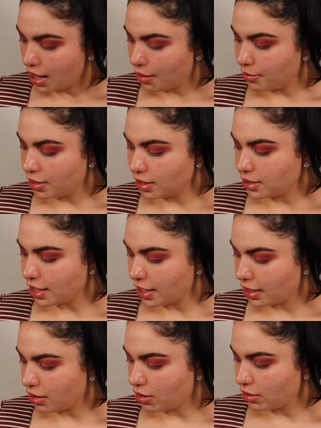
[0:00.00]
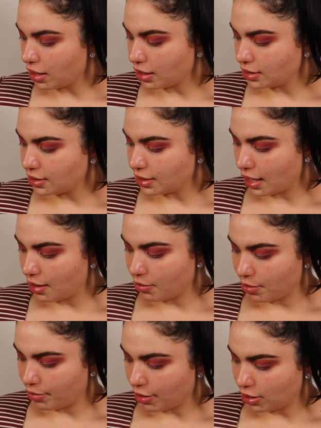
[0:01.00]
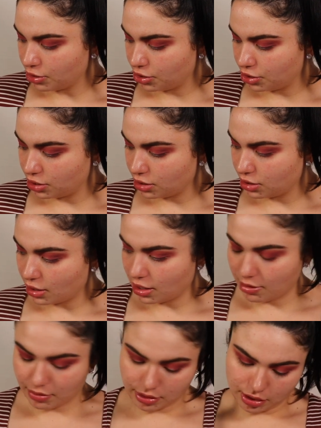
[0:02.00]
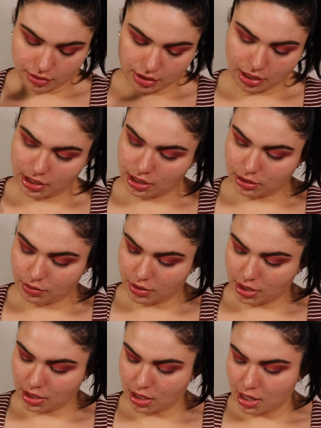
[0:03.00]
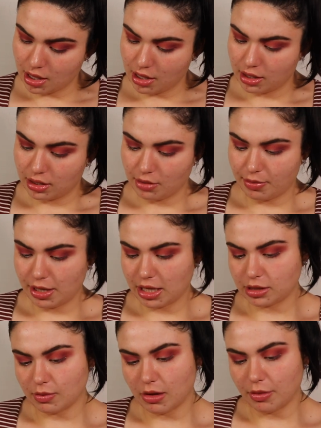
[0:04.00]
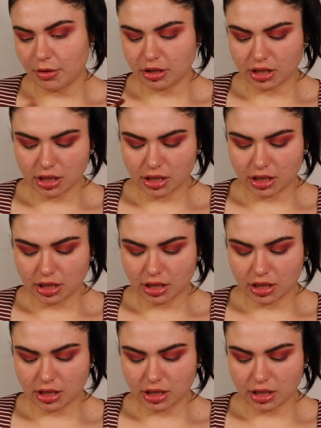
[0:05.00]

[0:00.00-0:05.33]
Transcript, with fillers: I'm gonna take it on that same brush that I was using, this one, the BS small brush.